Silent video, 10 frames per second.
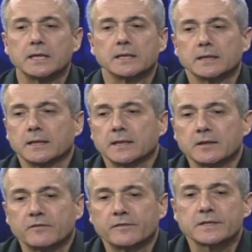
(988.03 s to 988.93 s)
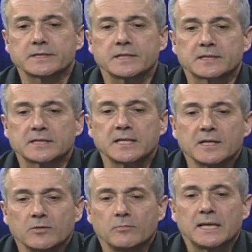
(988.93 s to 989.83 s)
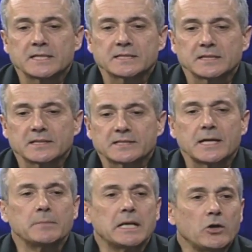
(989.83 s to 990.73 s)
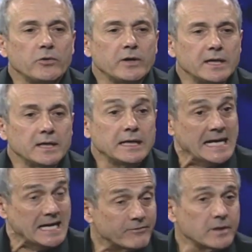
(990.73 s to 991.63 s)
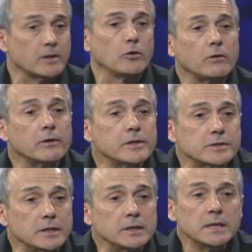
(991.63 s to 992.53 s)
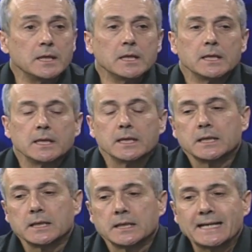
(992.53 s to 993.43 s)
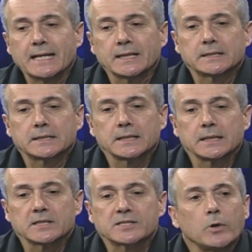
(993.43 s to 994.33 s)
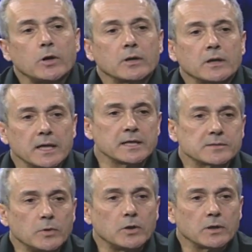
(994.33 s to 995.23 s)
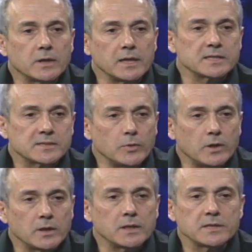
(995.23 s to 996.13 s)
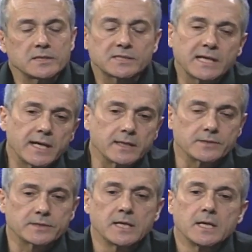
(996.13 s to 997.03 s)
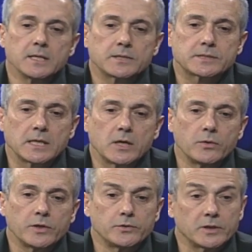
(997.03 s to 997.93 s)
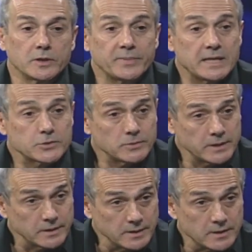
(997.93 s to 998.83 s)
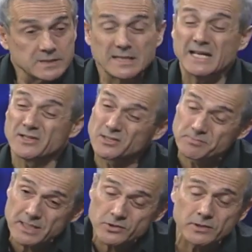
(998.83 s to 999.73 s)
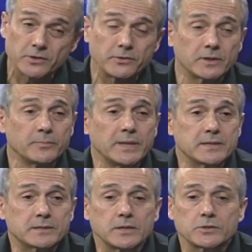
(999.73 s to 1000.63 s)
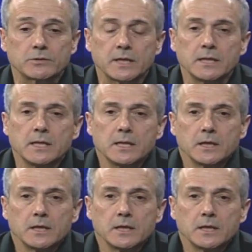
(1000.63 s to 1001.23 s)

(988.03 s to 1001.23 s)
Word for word: in, uh, in physics must uh, somehow uh, have their origin Uh, at uh, smaller and smaller and smaller scales. So uh, during the past two hundred years, and especially during the past century,